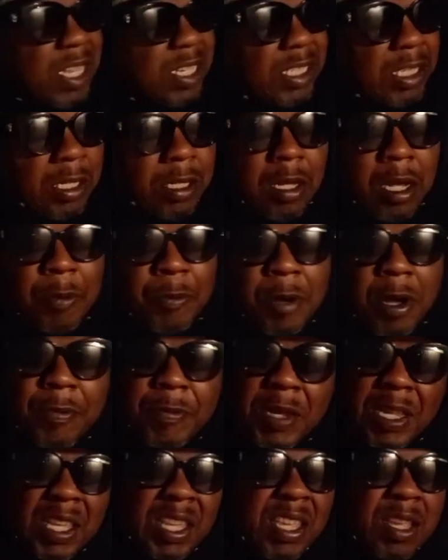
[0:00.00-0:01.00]
Geechi come up,
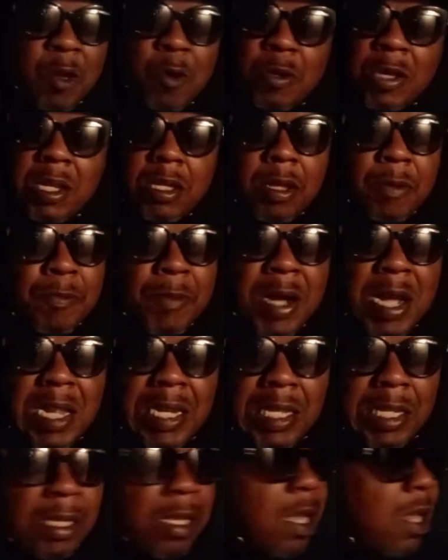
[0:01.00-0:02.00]
nigga, he gonna get the
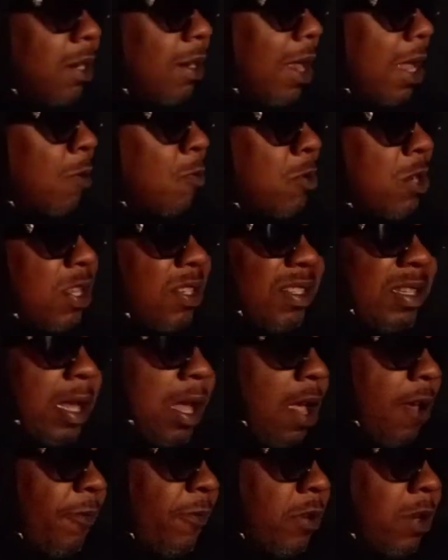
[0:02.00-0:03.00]
money. Like when it's
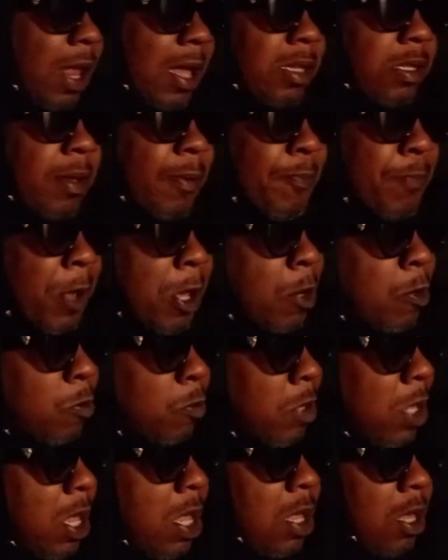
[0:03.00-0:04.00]
time for like the
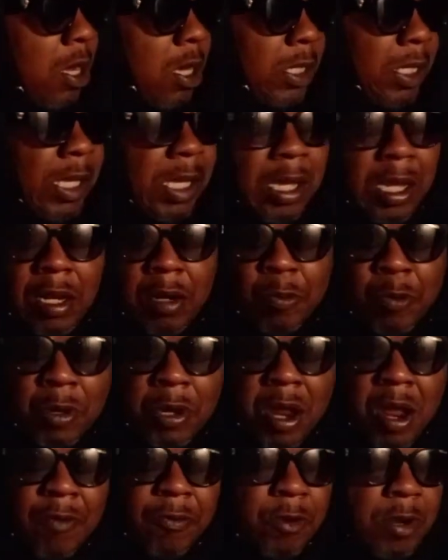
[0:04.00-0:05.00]
belt again or
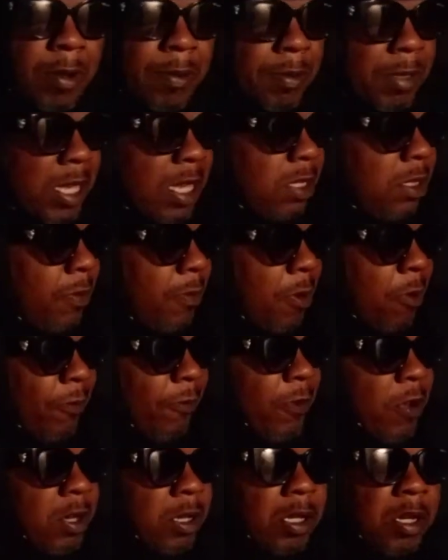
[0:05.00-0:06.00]
whatever, and Geechi been
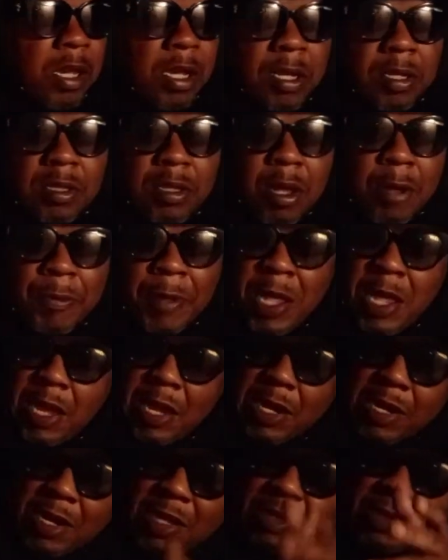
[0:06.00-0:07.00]
fucking niggas up,
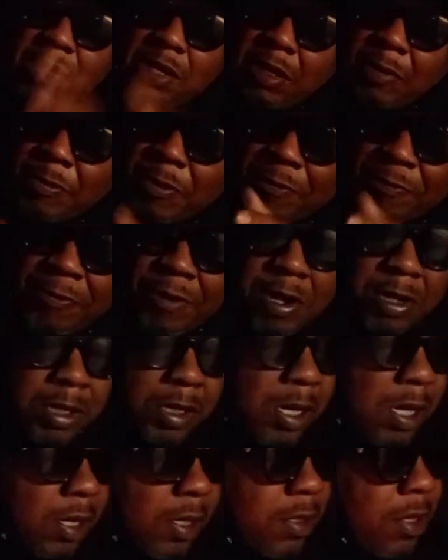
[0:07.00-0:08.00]
and this nigga been
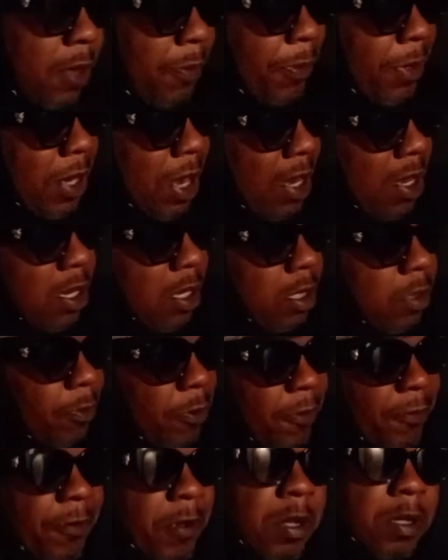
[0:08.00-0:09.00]
fucking niggas up, and that
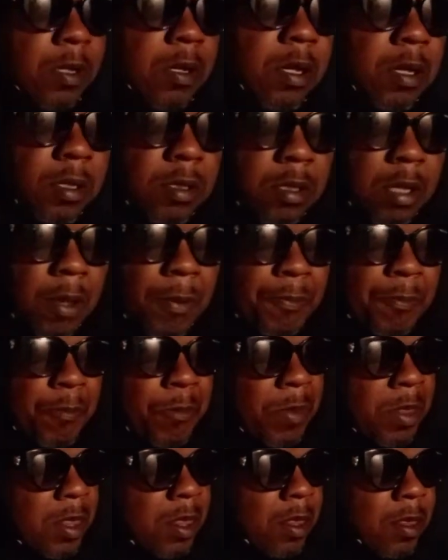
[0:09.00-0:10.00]
nigga been fucking niggas up,
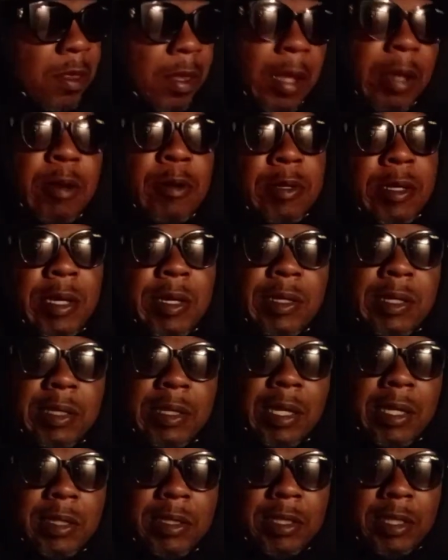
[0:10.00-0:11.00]
they gonna give it to
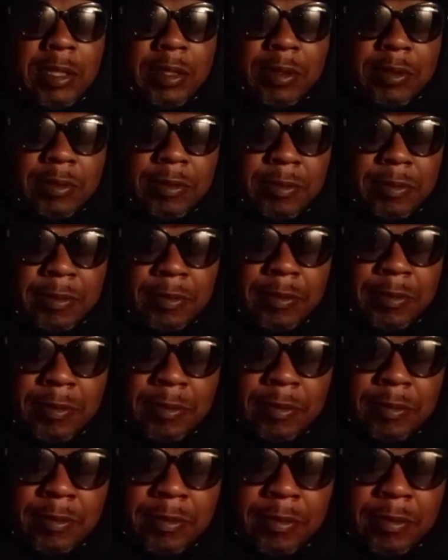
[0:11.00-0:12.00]
Geechi.
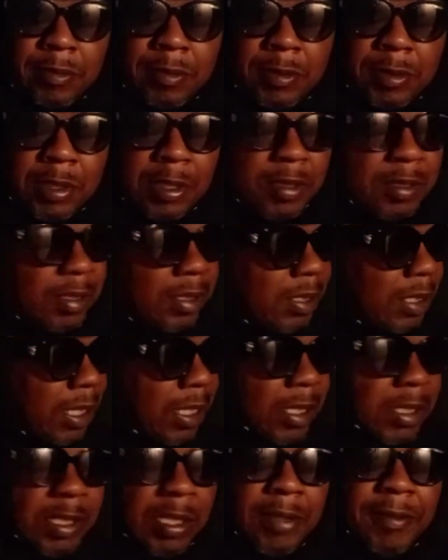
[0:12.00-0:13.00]

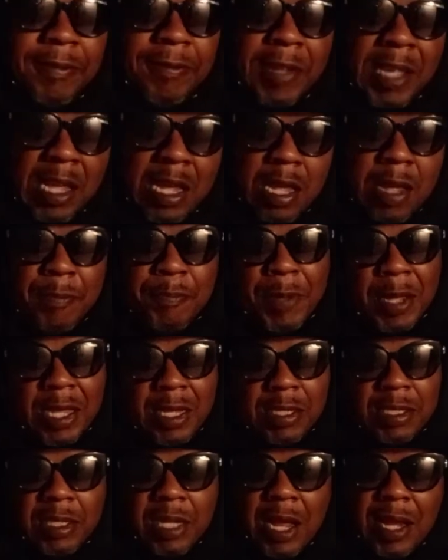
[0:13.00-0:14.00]
Geechi fan
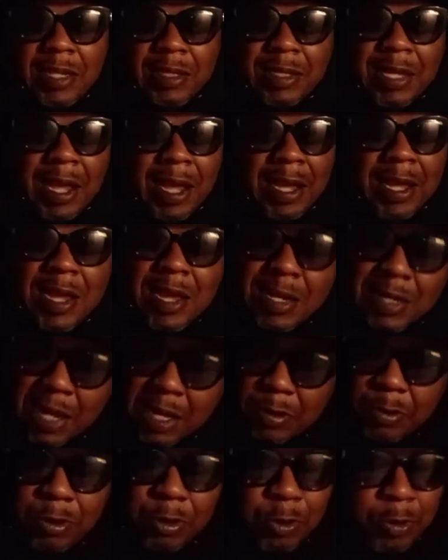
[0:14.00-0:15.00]
base like that.
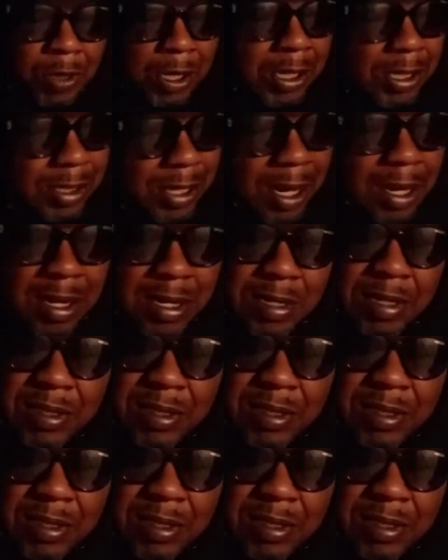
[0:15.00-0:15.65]
That's what you niggas not